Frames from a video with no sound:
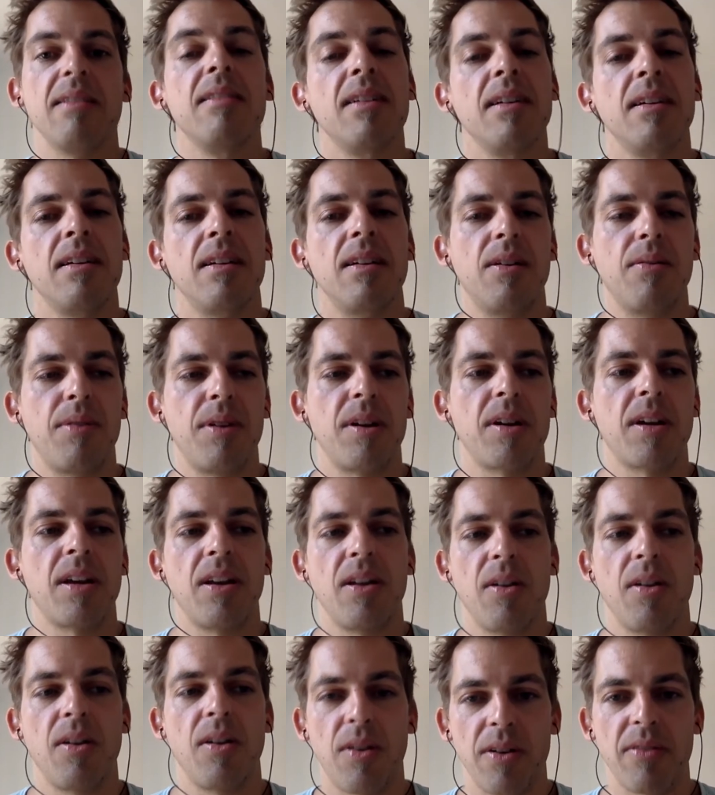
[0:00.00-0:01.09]
where you can
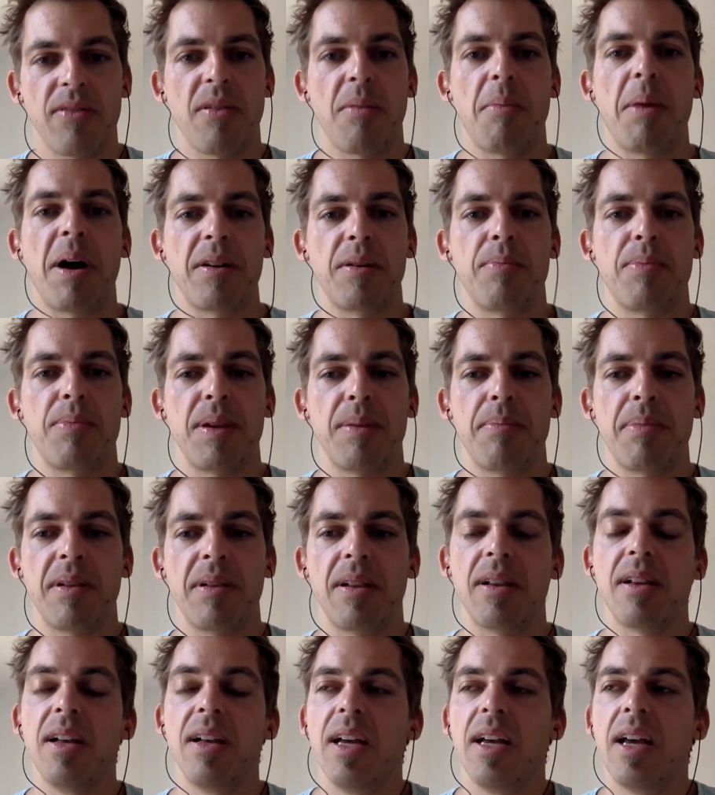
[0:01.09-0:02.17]
learn from other
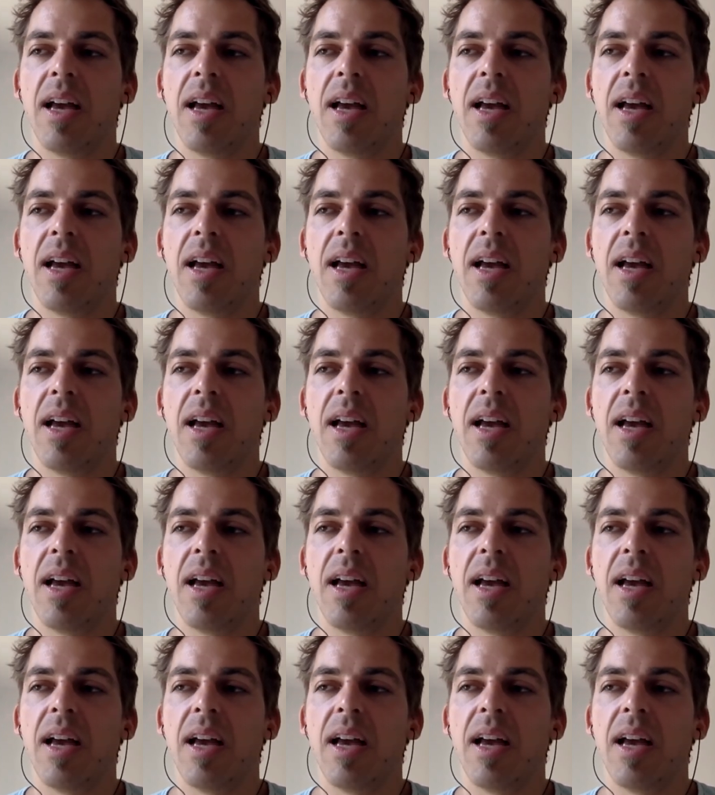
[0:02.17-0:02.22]
people.